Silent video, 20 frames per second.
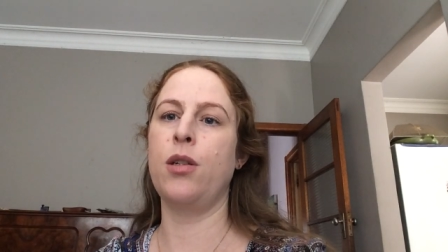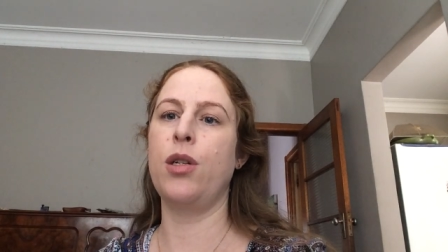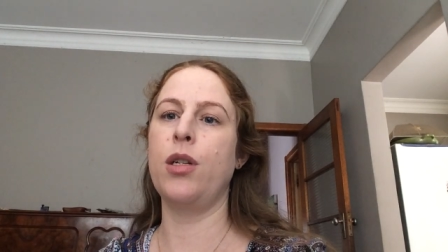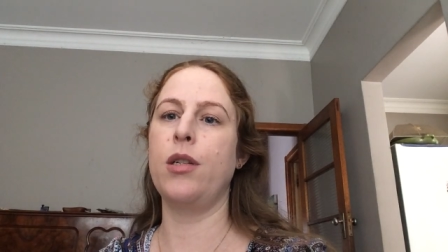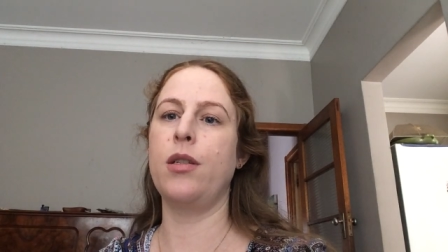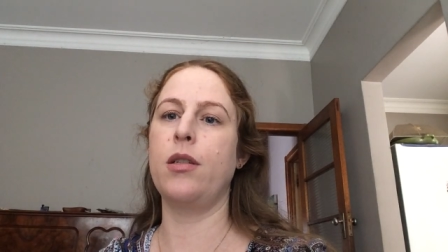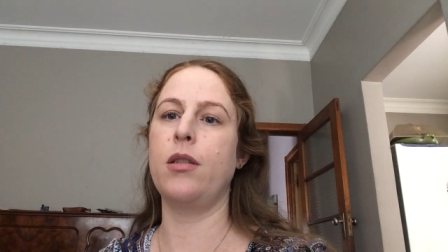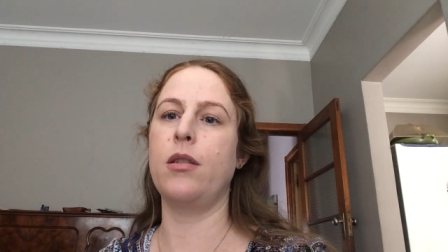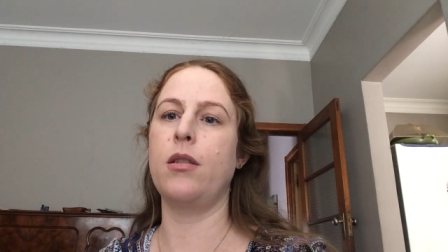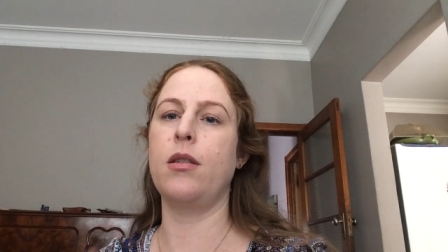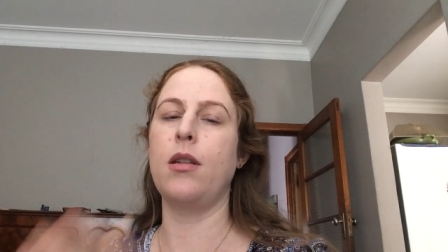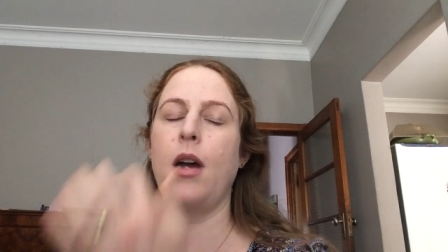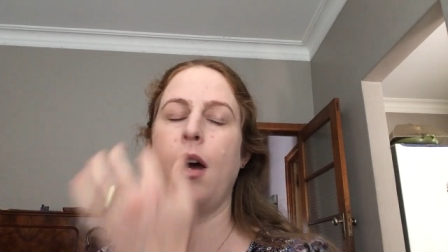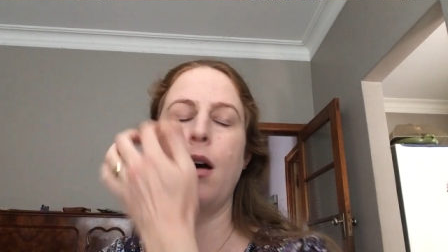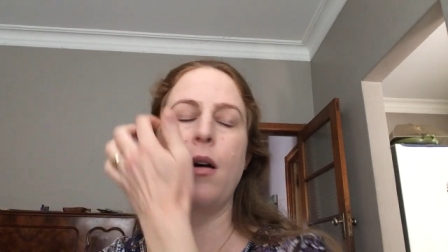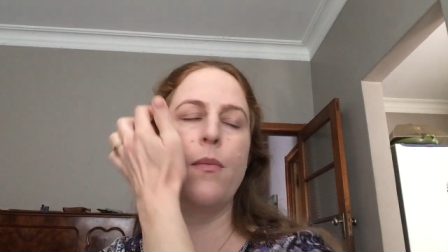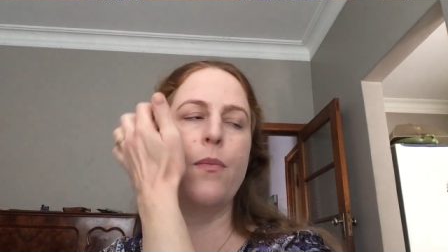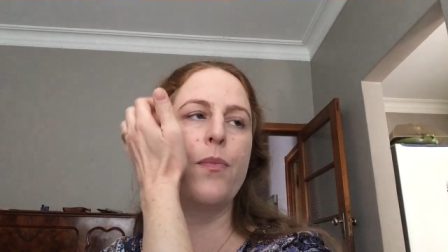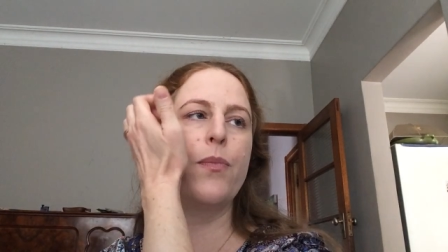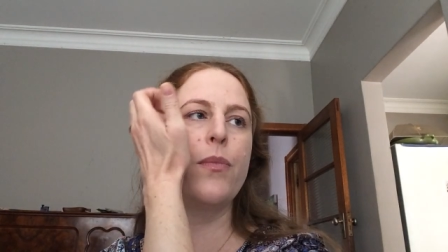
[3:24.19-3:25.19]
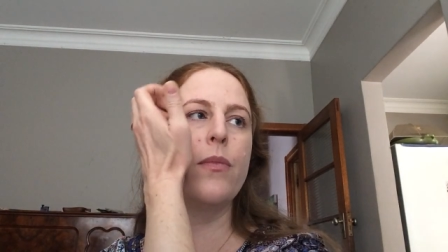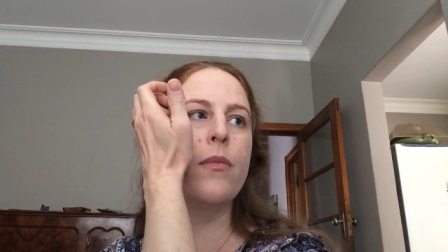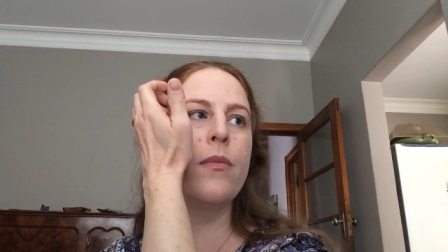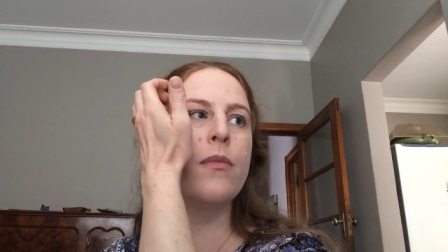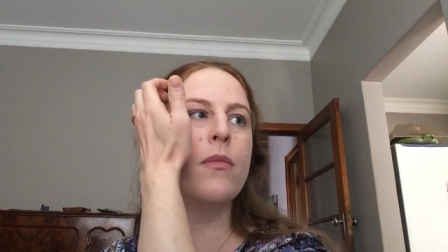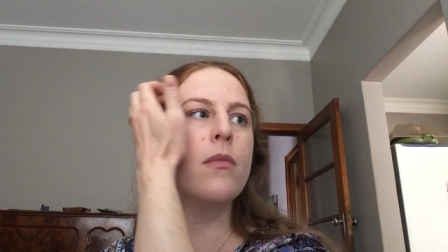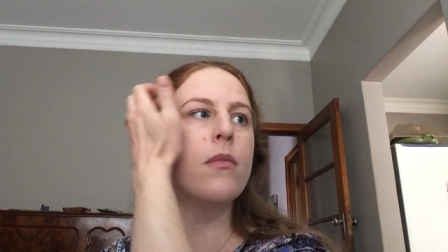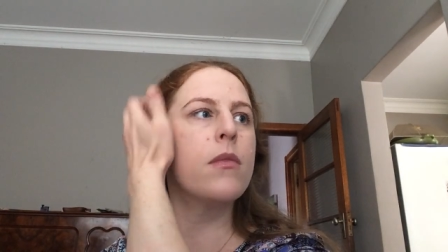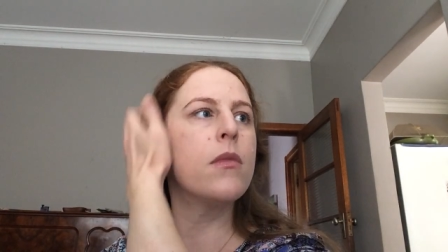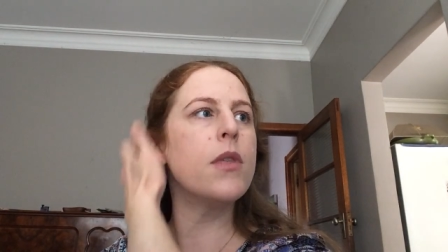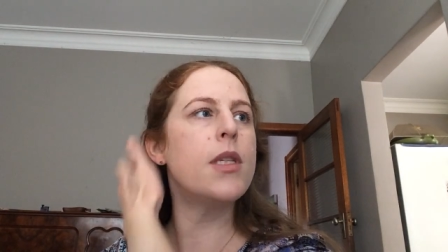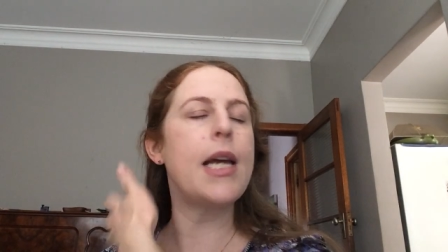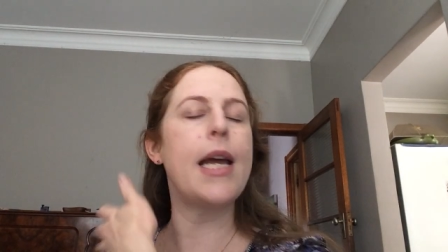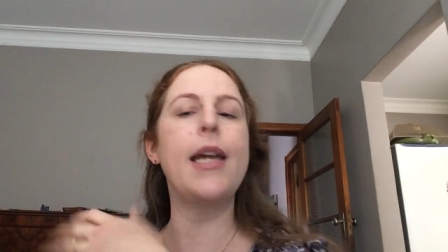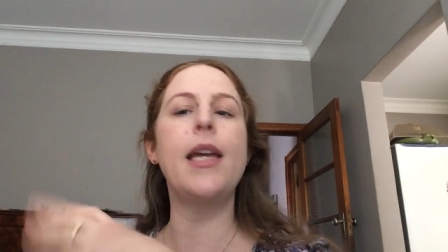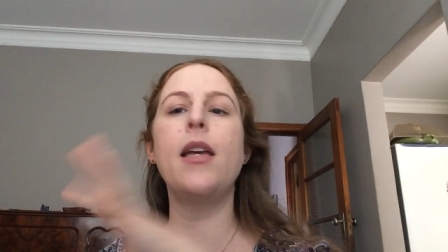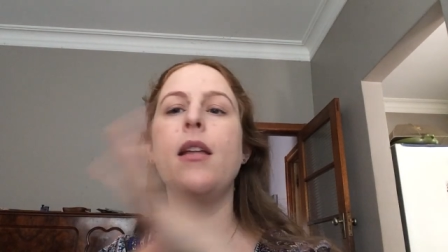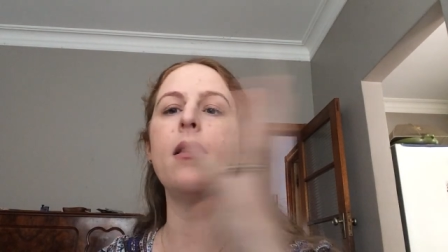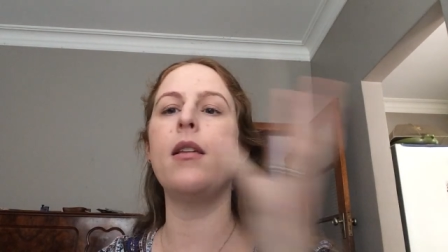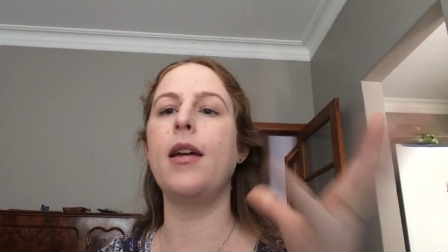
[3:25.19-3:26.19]
just um,
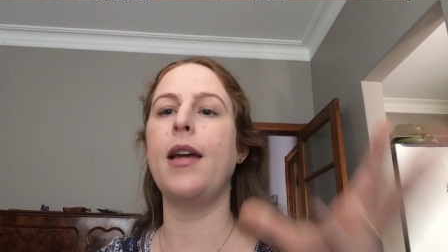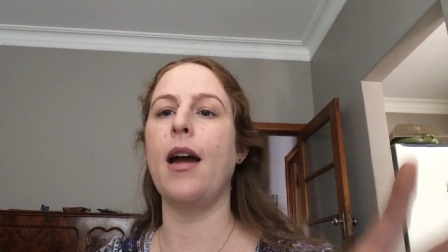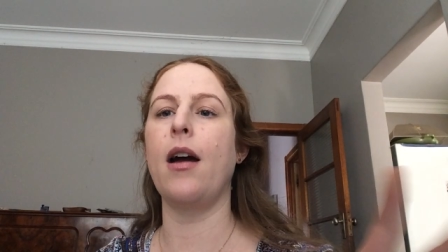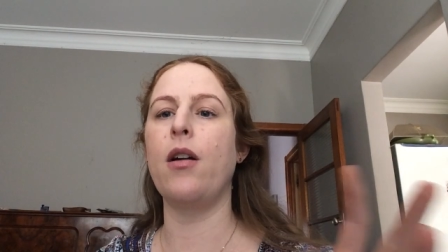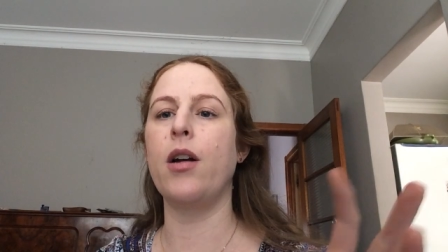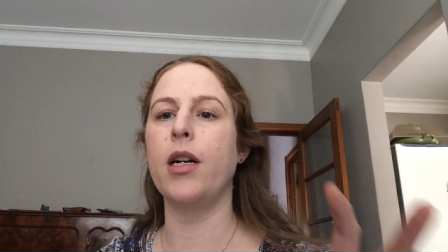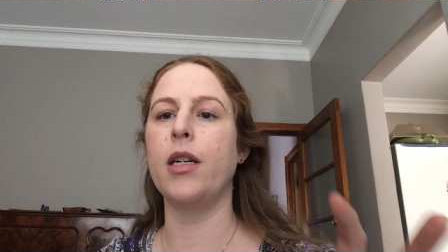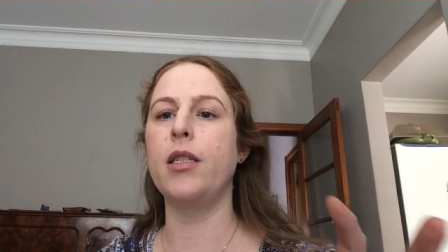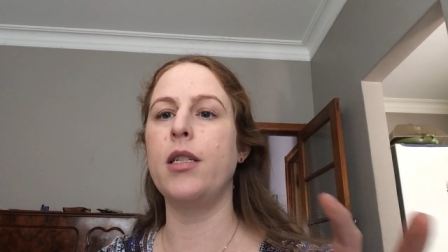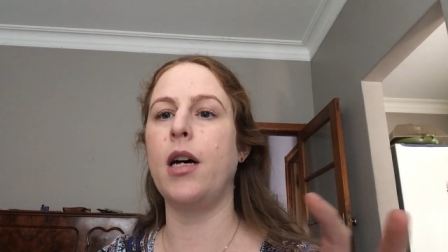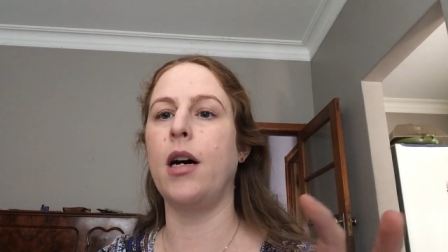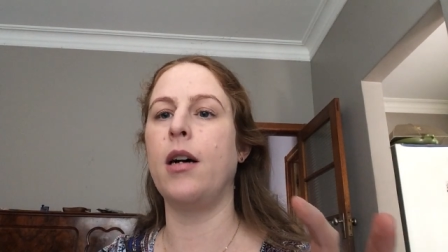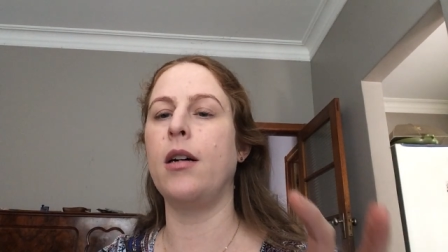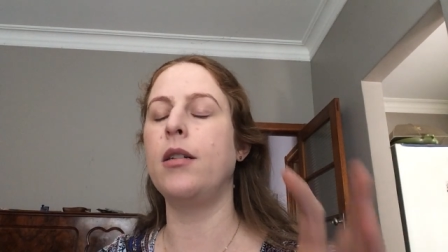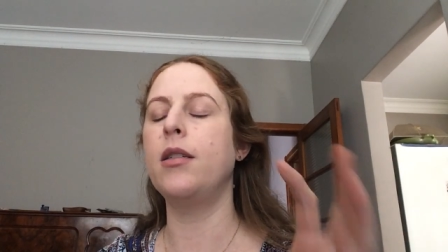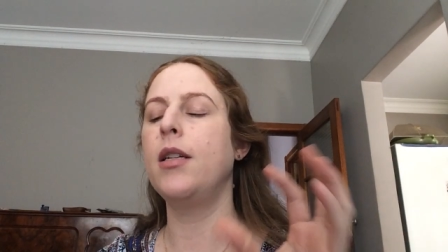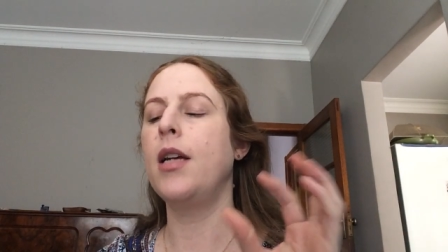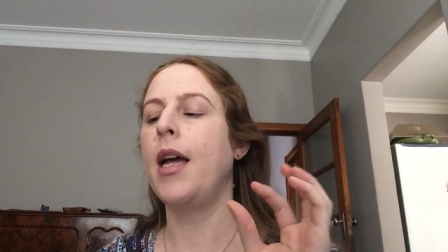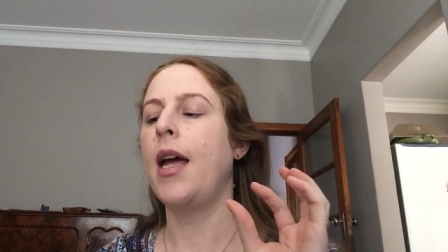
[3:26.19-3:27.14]
taking the character